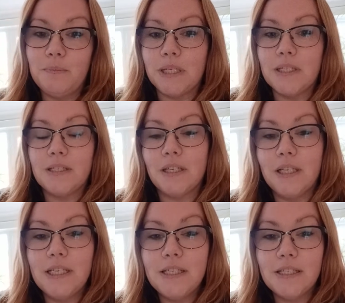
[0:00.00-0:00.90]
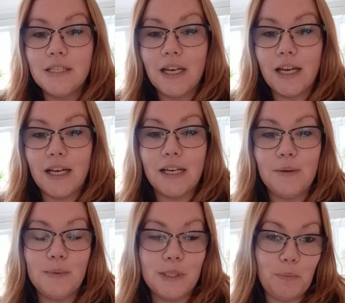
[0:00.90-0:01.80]
bust size and
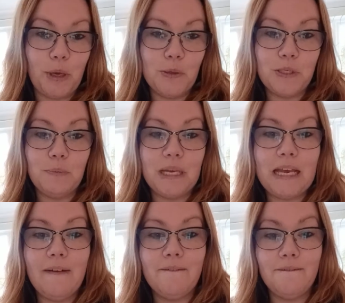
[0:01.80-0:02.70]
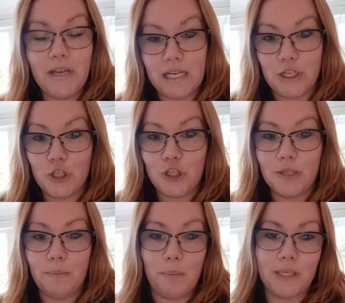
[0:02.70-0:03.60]
it was supposed to be finished
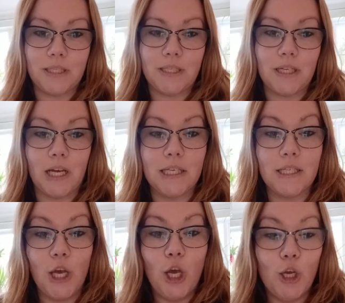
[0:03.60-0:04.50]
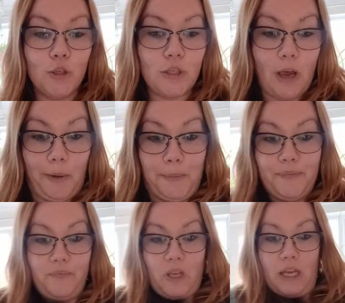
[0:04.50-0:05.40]
bust size. So
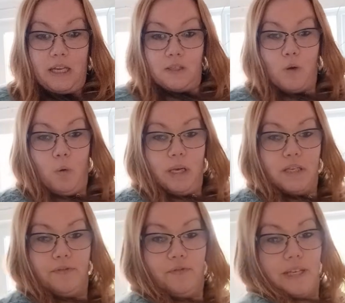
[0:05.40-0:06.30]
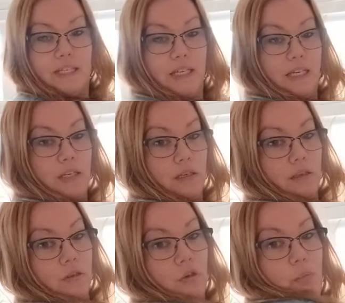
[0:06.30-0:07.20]
it's quite a fitted
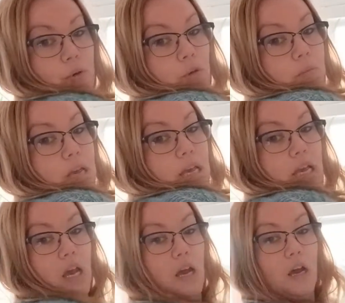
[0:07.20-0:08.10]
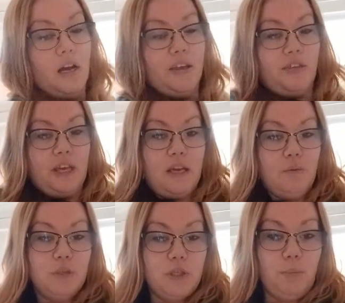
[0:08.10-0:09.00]
top on me. I think
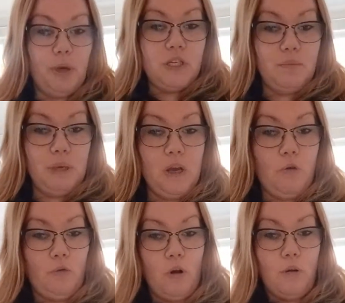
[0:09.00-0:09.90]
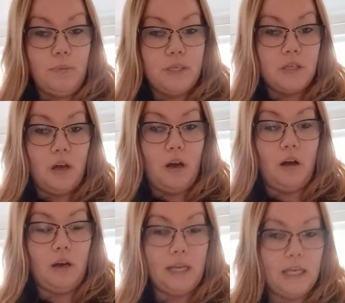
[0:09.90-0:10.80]
it was supposed to be cropped.
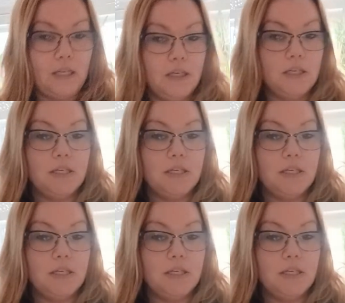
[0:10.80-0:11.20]
I